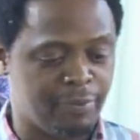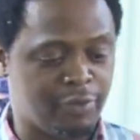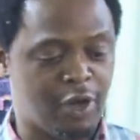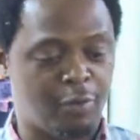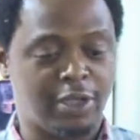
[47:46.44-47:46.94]

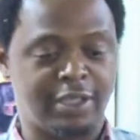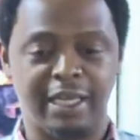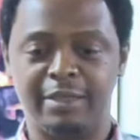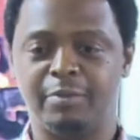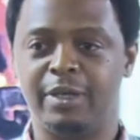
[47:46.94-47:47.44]
Someone
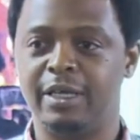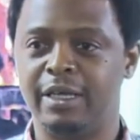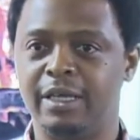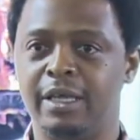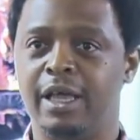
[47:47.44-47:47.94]
sent
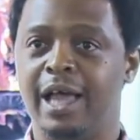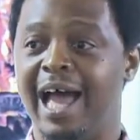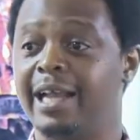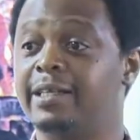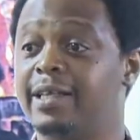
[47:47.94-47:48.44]
me
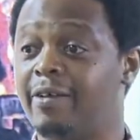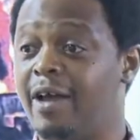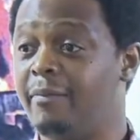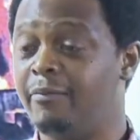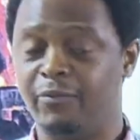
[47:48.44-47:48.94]
an
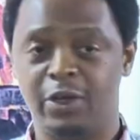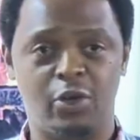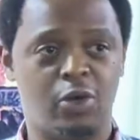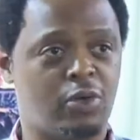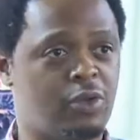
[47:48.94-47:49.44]
Instagram
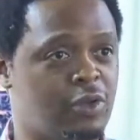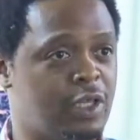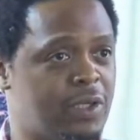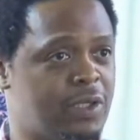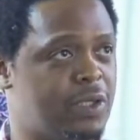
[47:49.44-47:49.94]
video
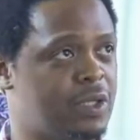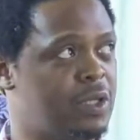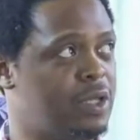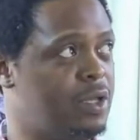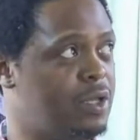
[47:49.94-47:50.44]

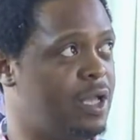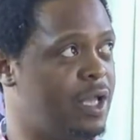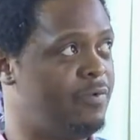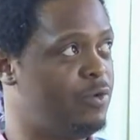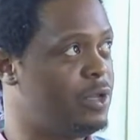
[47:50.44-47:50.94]

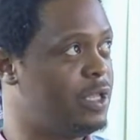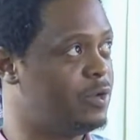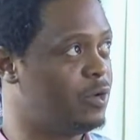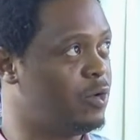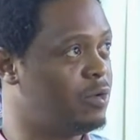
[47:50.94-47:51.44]
a few days
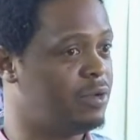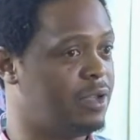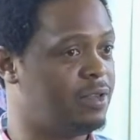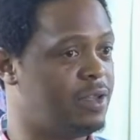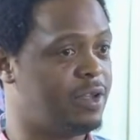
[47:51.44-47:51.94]
ago.
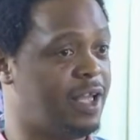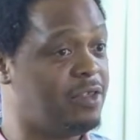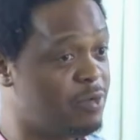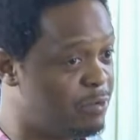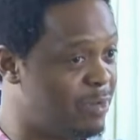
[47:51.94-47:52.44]
I think
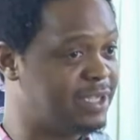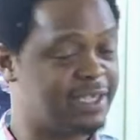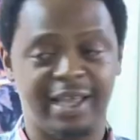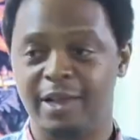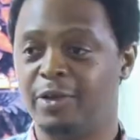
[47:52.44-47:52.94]
it was my
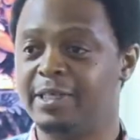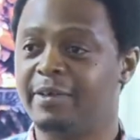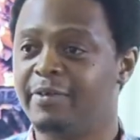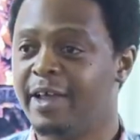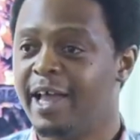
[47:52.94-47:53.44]
sister-in-law self.
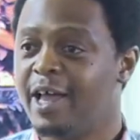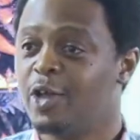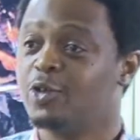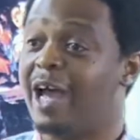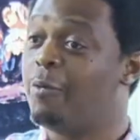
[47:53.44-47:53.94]

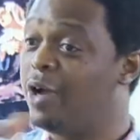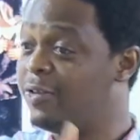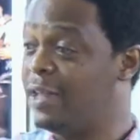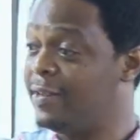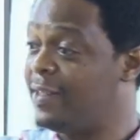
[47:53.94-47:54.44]
So I watched
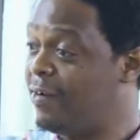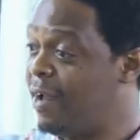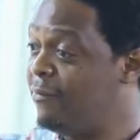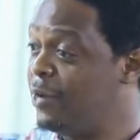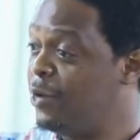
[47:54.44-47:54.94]
the
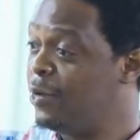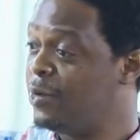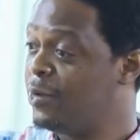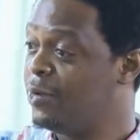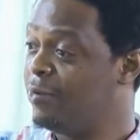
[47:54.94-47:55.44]
Instagram video,
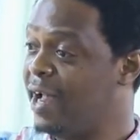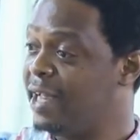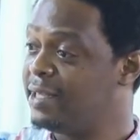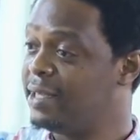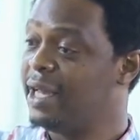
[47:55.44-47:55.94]
right?